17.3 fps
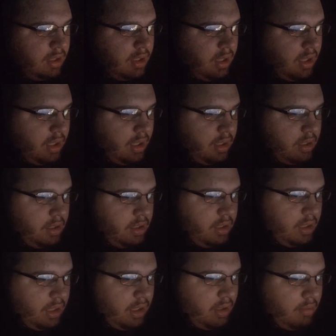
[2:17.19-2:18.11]
and he
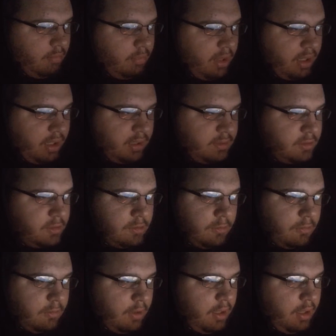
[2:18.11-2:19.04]
didn't come back
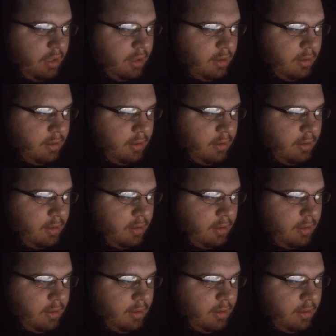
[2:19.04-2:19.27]
until I